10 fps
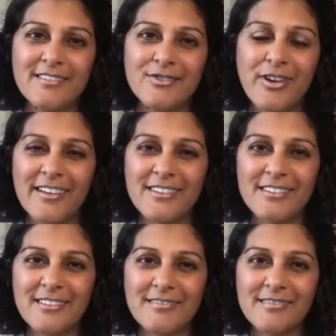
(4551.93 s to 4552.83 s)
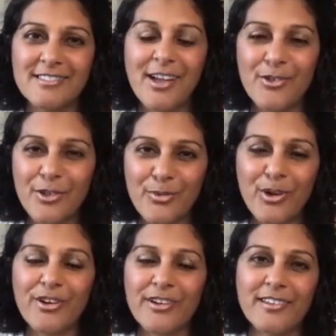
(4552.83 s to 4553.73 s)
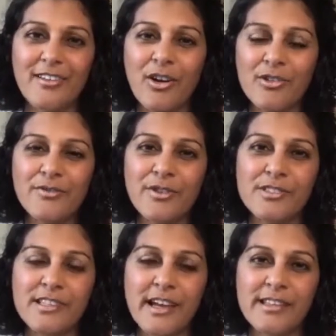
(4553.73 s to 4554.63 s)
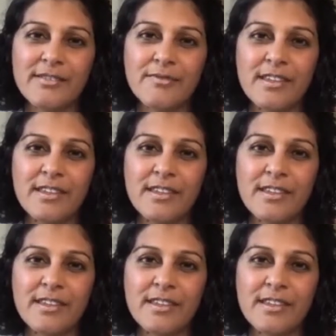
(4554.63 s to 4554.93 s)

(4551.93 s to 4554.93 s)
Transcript: trying to sell their work and all of those kinds of